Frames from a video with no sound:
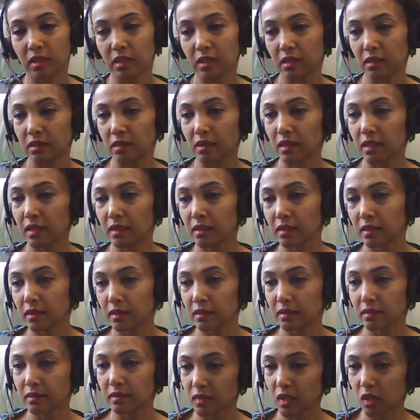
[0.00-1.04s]
I did that.
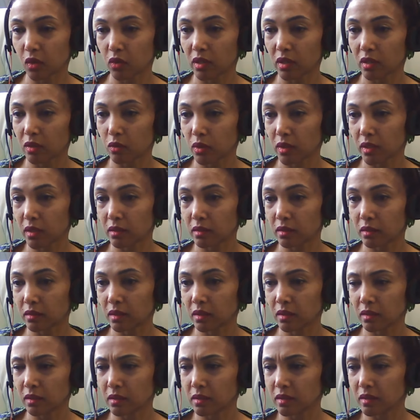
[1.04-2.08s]
And now here we are. I
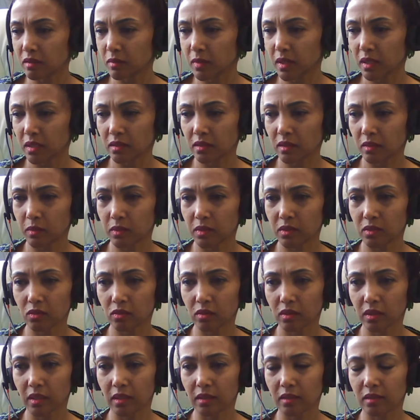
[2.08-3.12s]
think this is my 7th
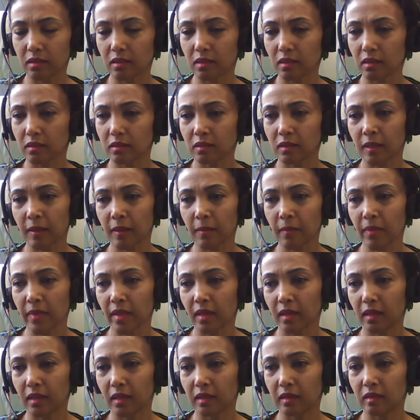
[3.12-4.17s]
or 8th year.
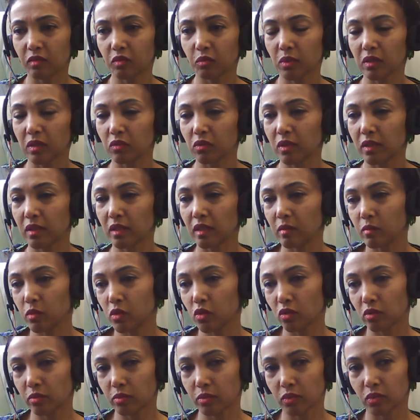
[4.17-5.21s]
I left my full-time
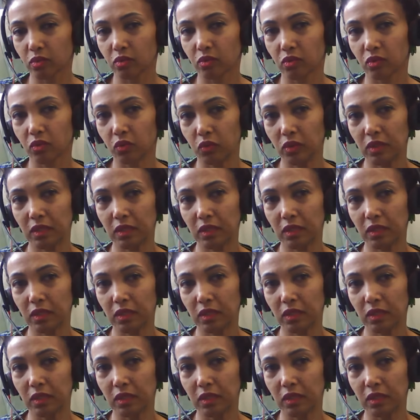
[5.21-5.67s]
job to do